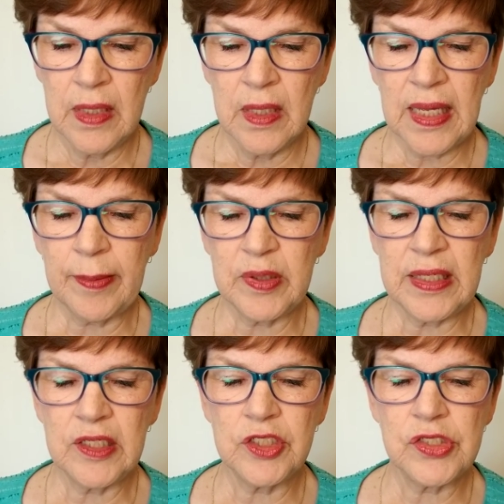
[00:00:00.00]
Captain
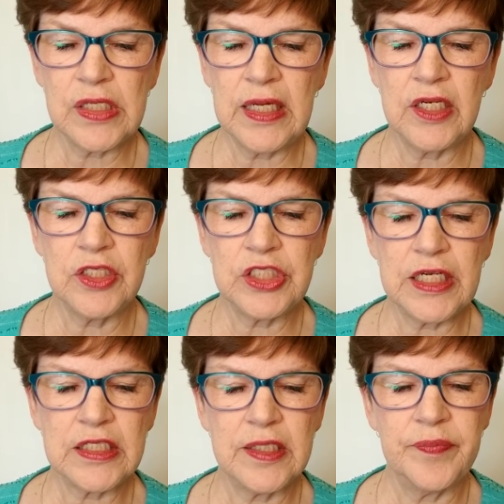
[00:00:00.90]
Andrews
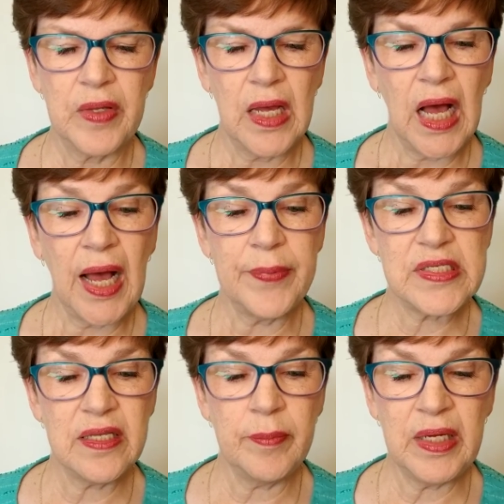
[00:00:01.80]
interjected. I was
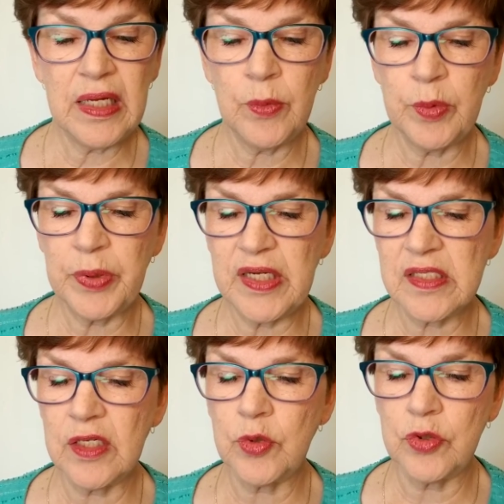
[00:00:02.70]
in the meeting when
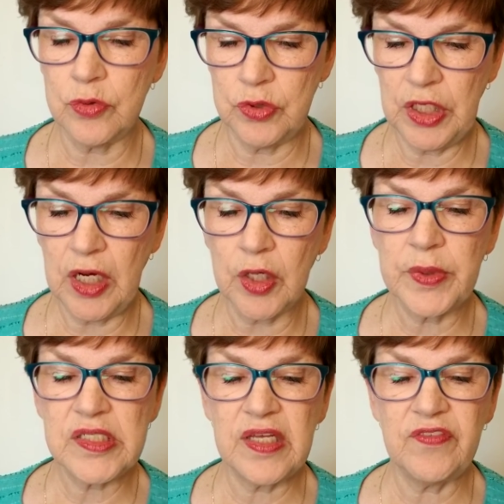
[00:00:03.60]
President Young
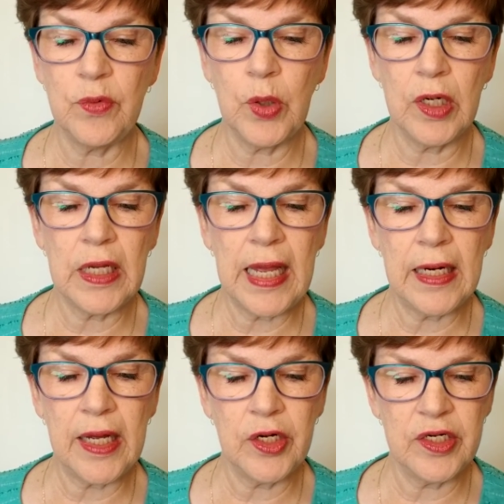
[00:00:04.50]
received the word, and
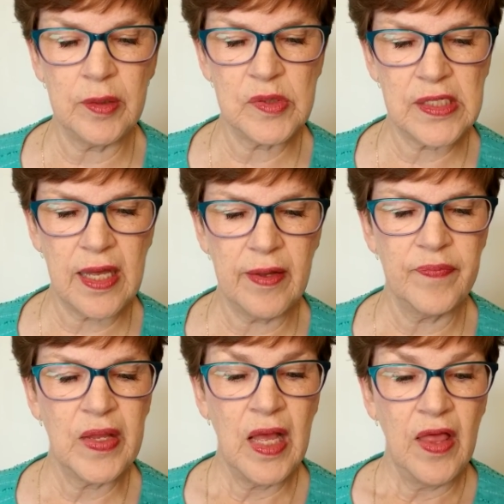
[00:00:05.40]
I heard him say,
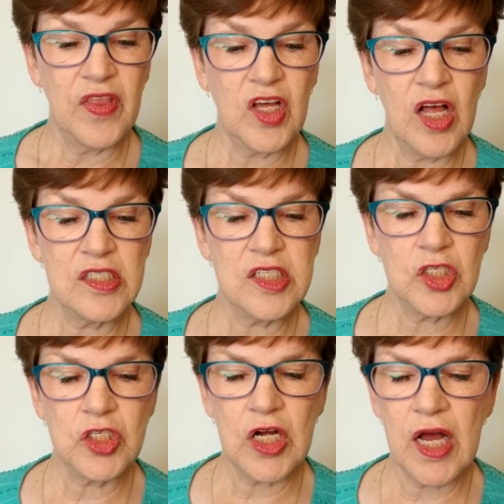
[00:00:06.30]
"The constant
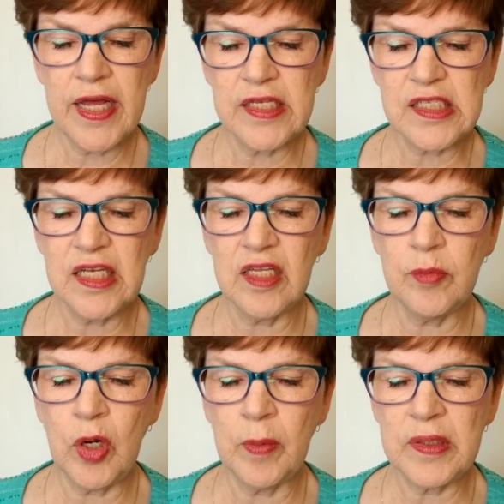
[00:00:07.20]
cry is kill the
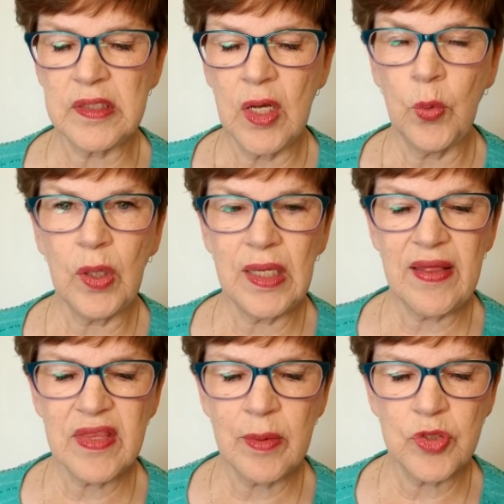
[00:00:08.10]
Mormons. Well,
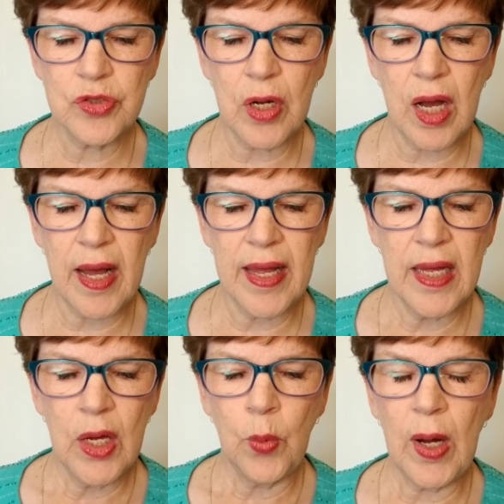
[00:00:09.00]
let them try.
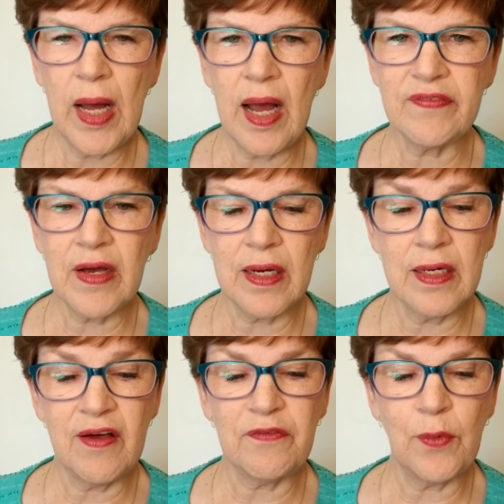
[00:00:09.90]
Why, I've got
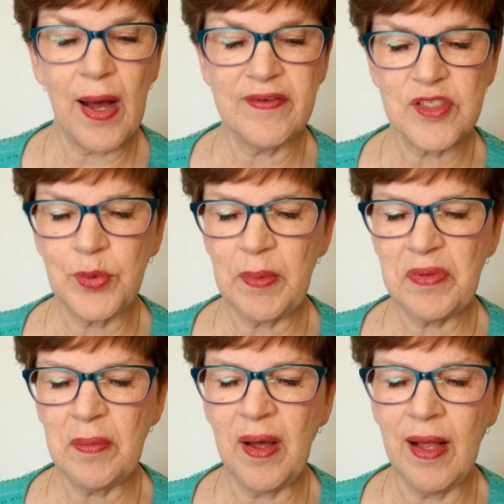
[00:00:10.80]
enough wives to whip
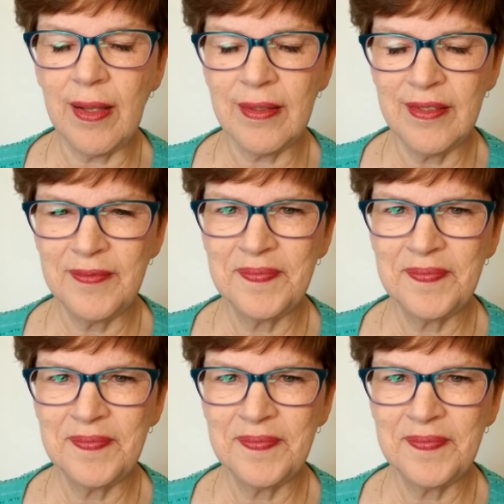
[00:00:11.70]
them all."